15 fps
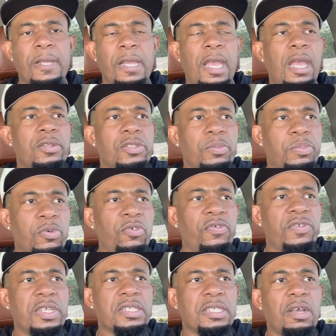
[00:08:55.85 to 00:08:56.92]
and to prove
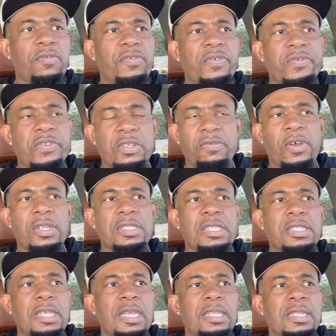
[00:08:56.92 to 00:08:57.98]
yourself, if you're Gervonta
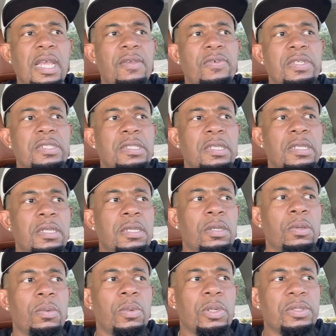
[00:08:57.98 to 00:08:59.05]
Tank Davis,
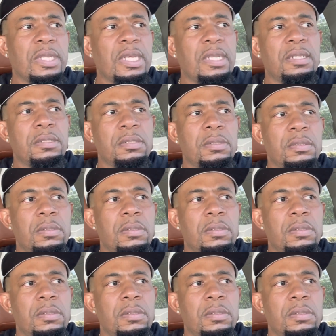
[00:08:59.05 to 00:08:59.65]
well then,